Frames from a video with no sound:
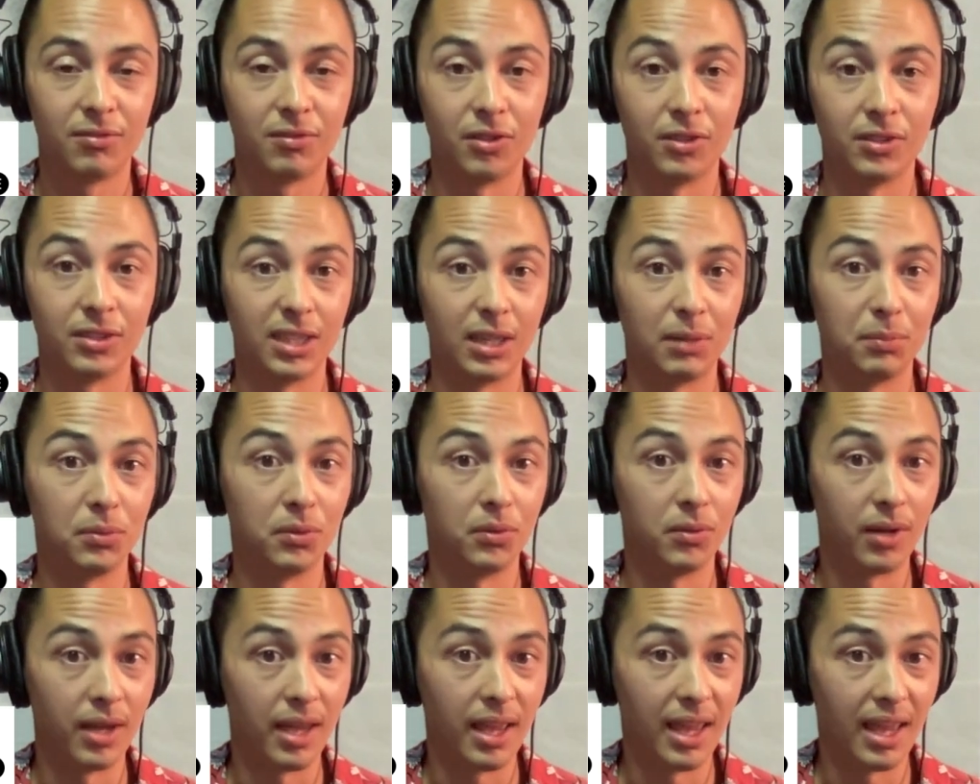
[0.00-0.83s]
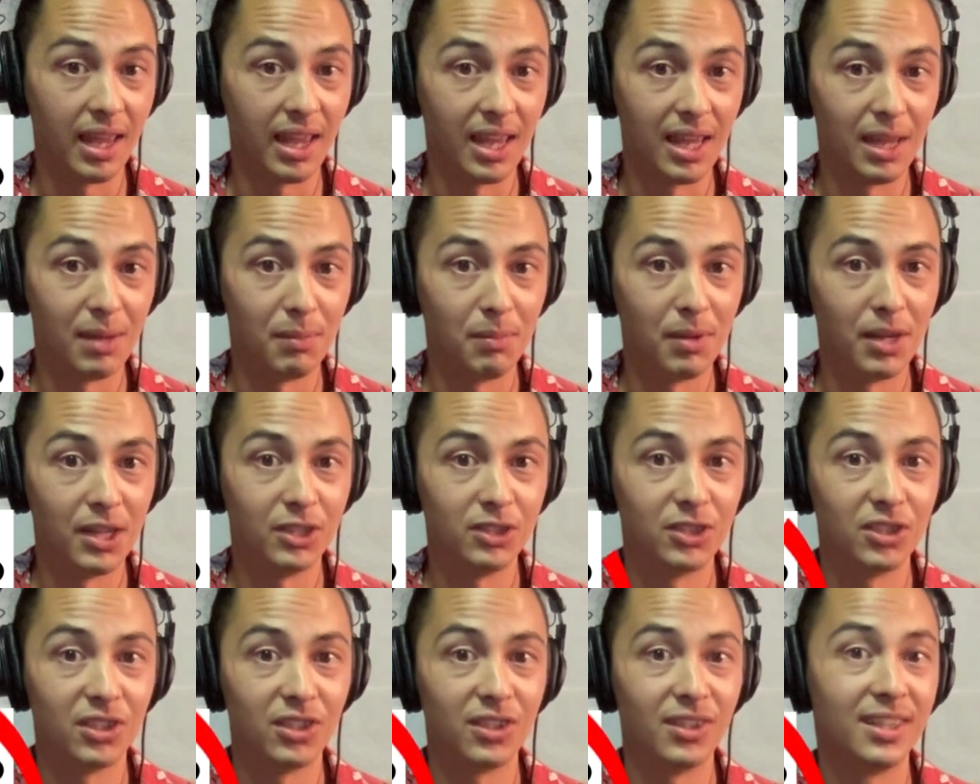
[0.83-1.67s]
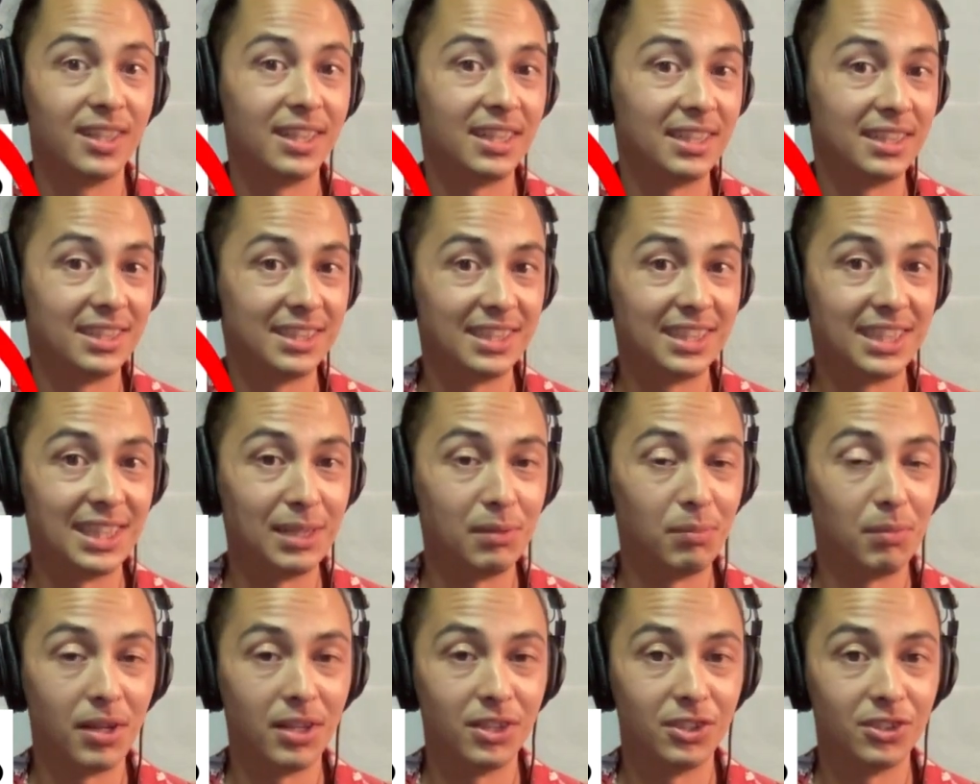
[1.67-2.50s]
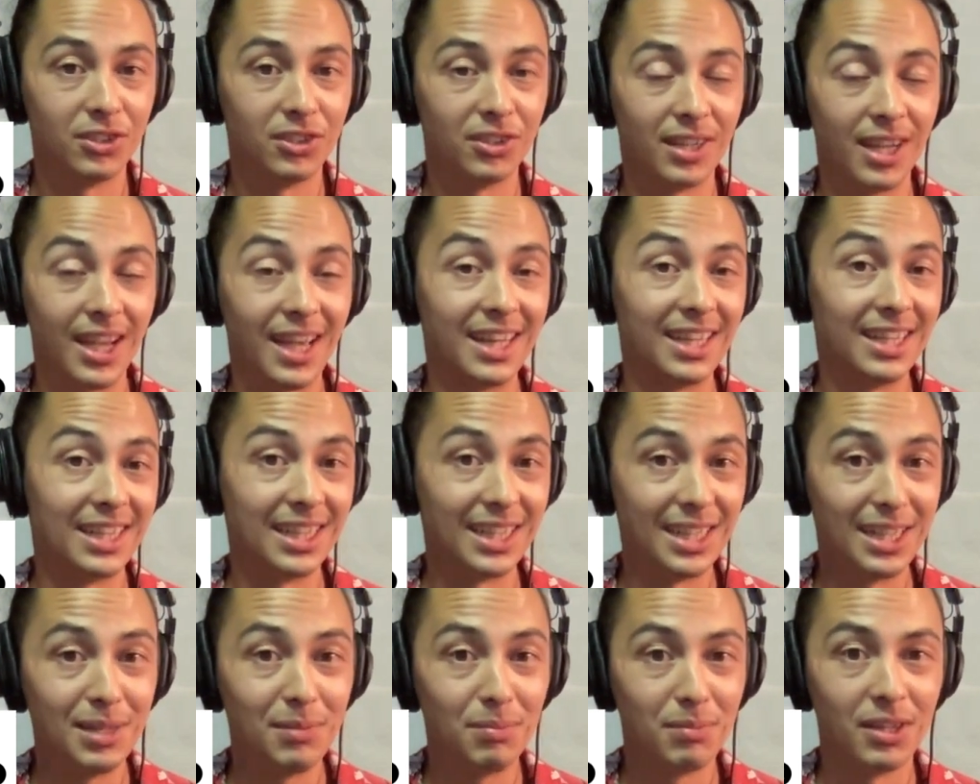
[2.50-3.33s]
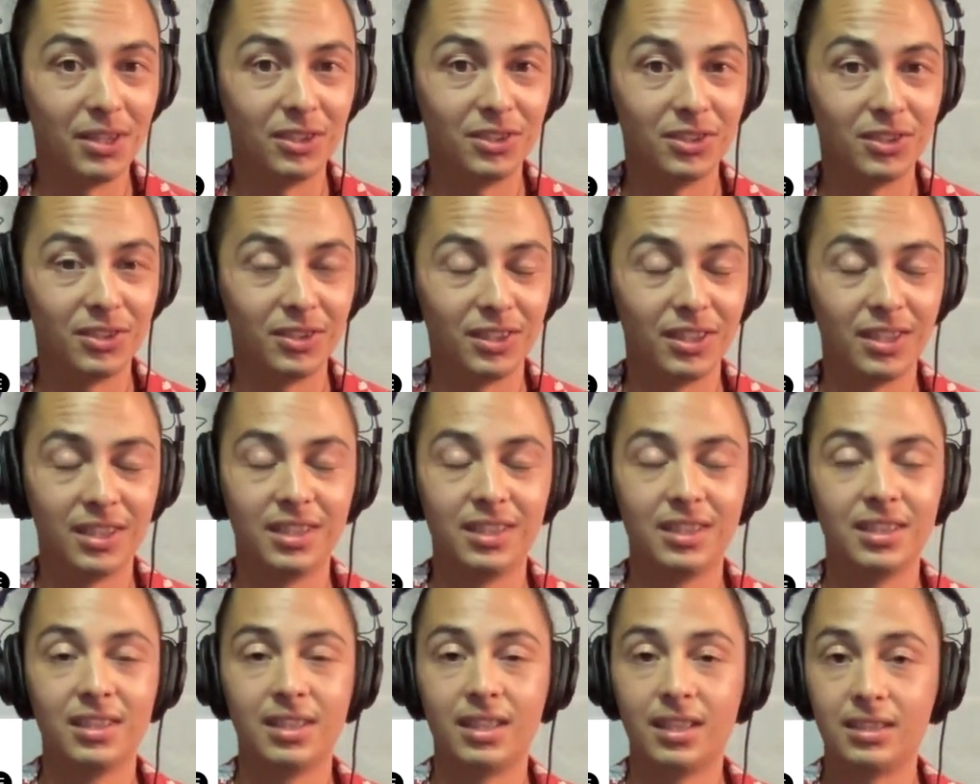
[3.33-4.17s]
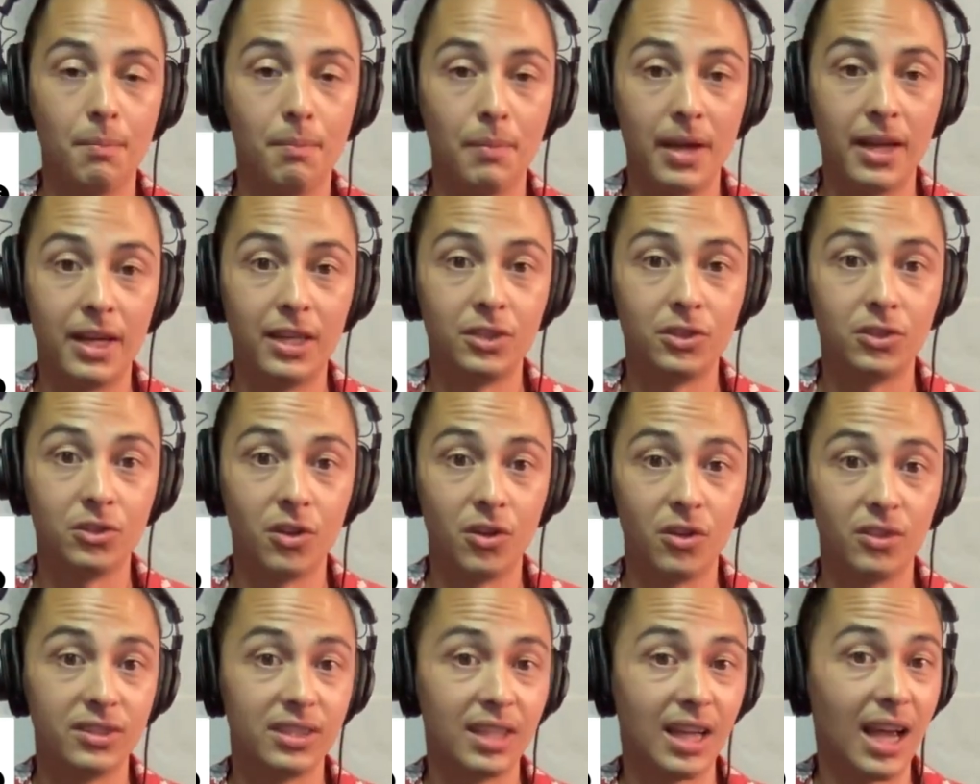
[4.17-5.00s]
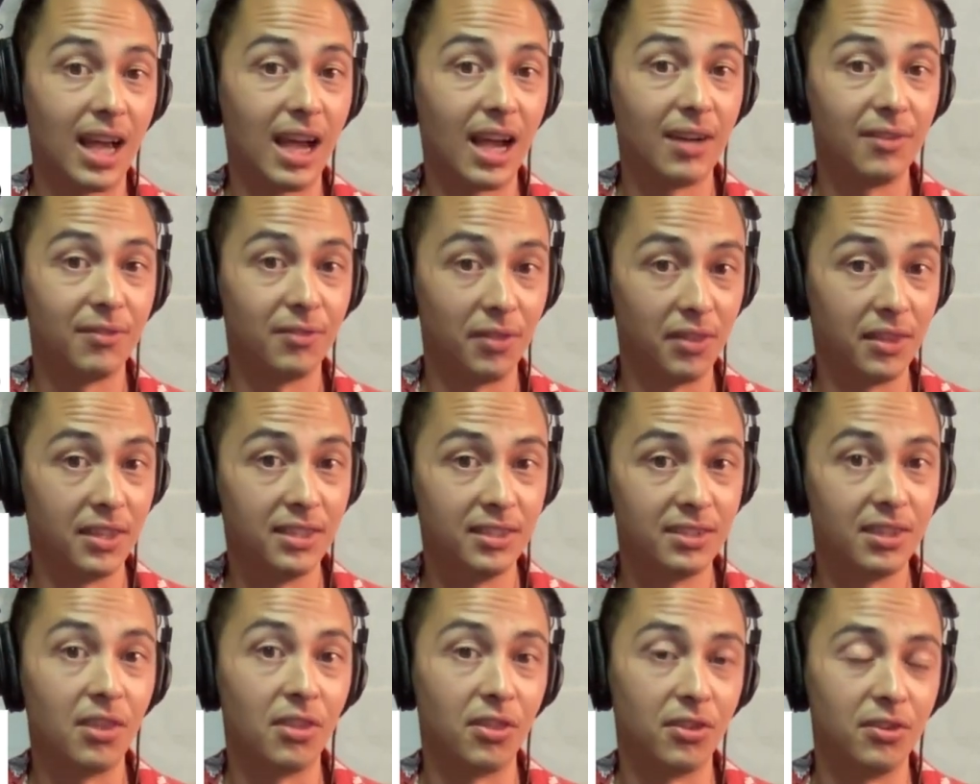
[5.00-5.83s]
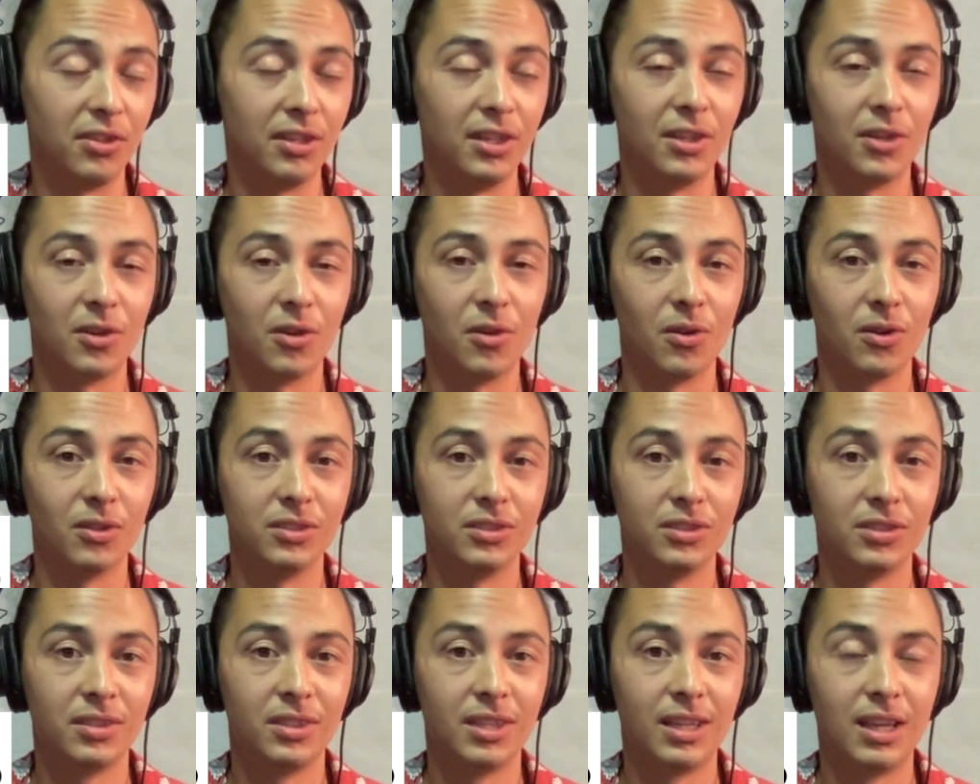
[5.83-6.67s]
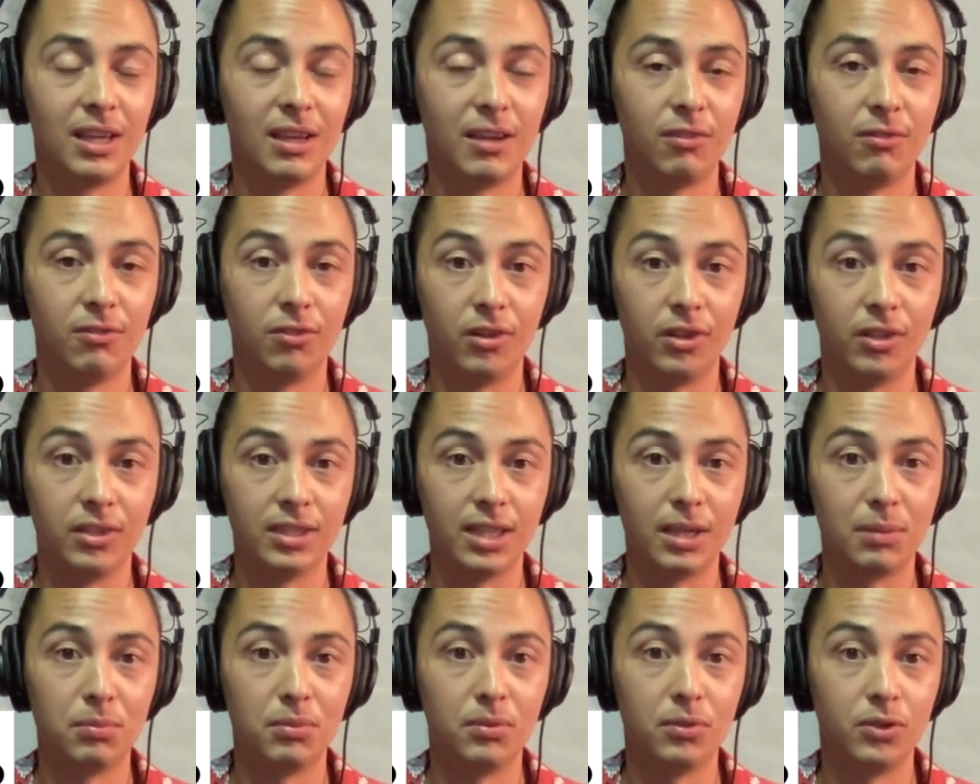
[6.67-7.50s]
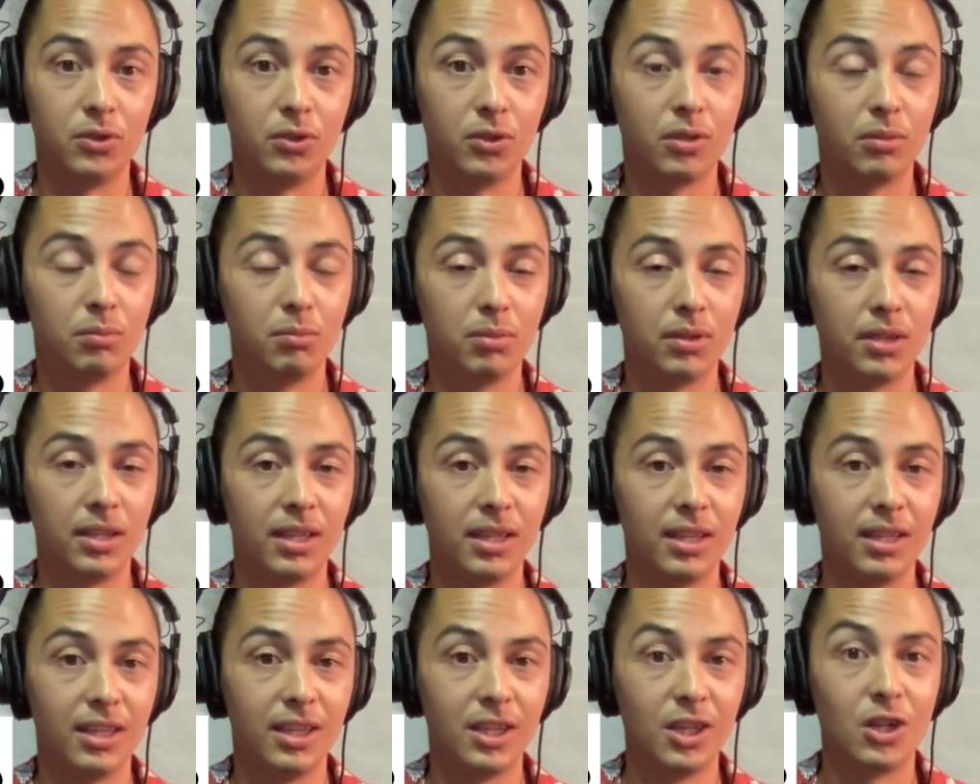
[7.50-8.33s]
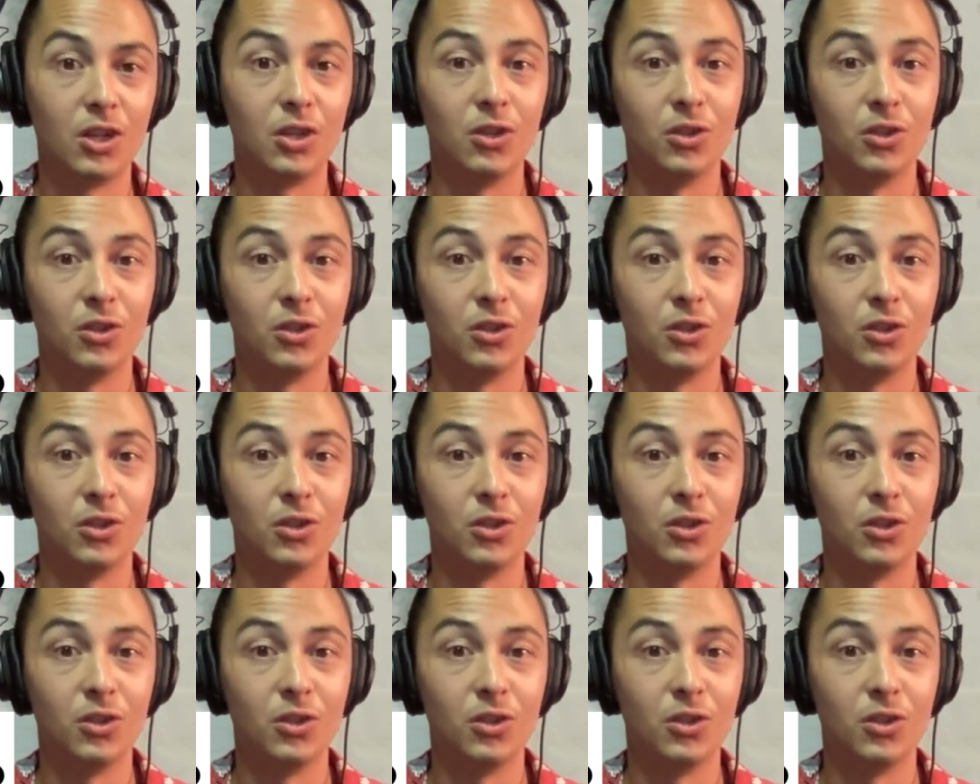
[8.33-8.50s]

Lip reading: For example, A major, D major and E major. Many songs have these 3 chords. For example, you can play